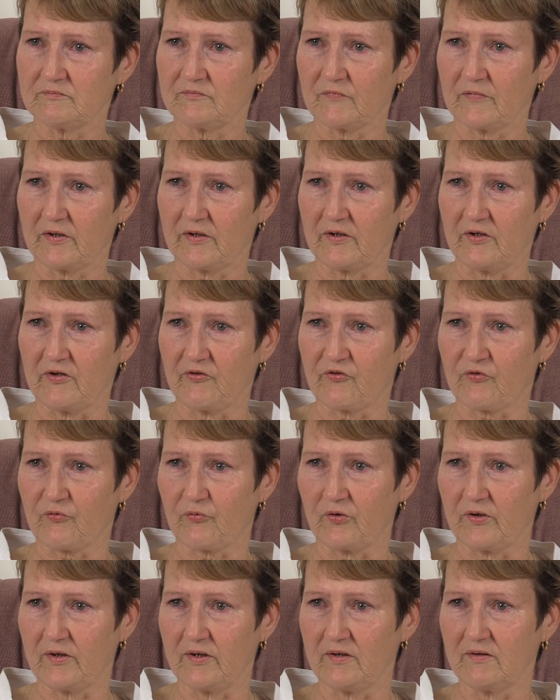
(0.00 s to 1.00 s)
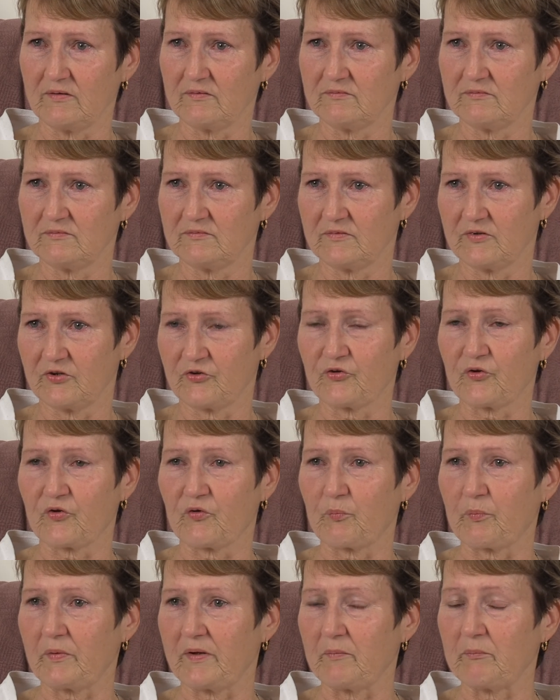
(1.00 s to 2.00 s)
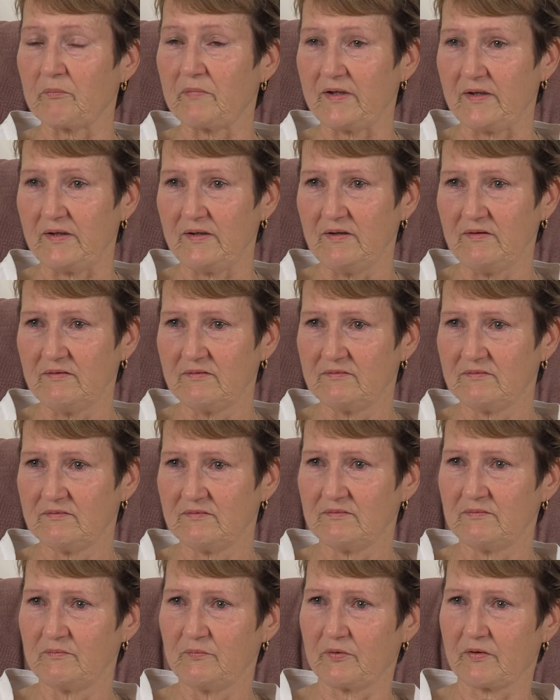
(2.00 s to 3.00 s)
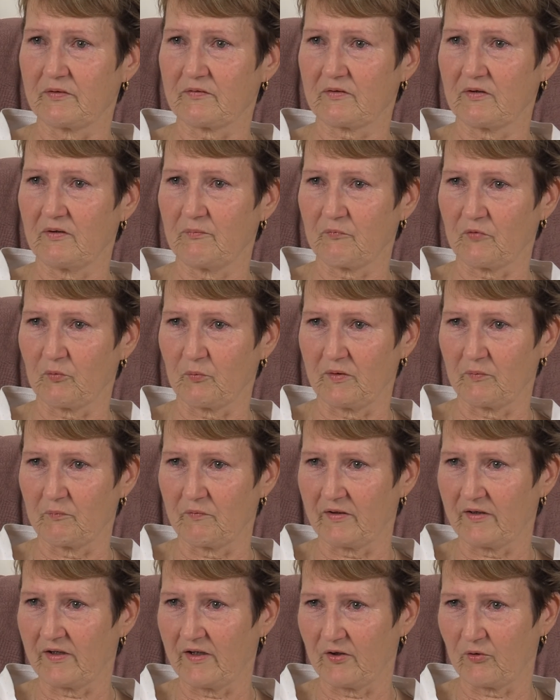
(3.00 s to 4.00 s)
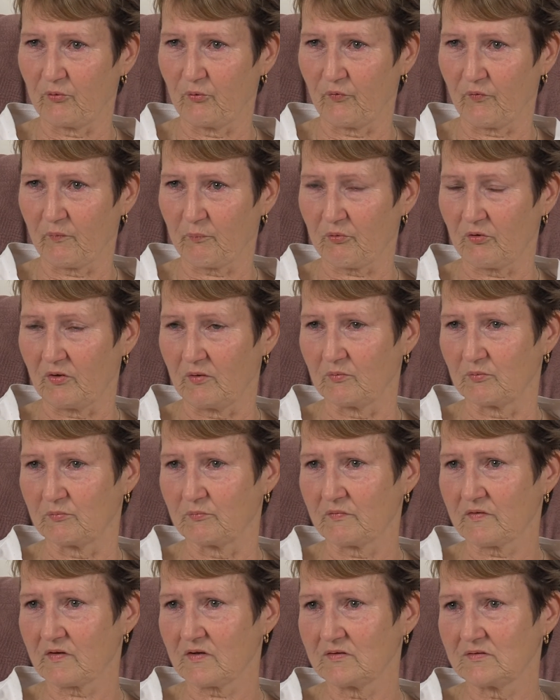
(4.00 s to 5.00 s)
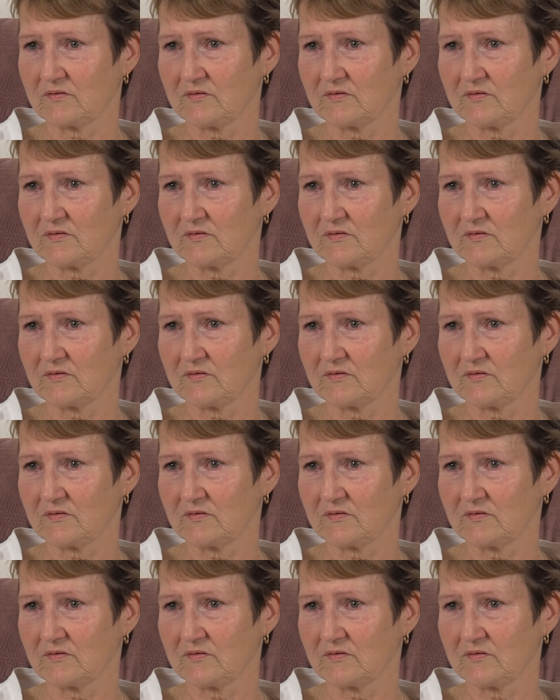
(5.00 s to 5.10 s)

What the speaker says: Only 3, it should have been me, because I'm the one that had all the problems.